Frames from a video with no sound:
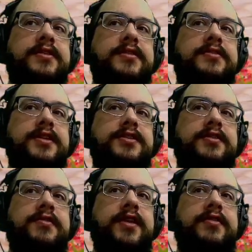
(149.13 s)
So I turn
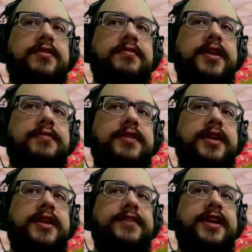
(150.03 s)
around really
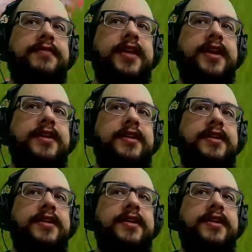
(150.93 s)
quickly. If I hit right,
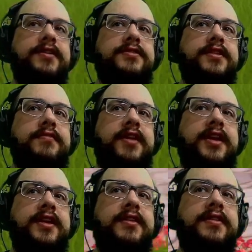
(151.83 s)
looks to the
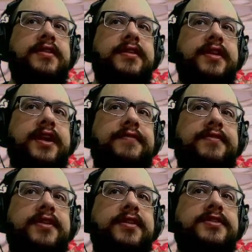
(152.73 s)
right,
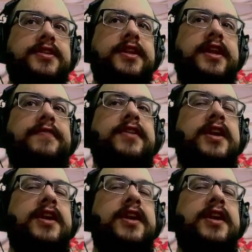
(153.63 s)
left, looks to the left.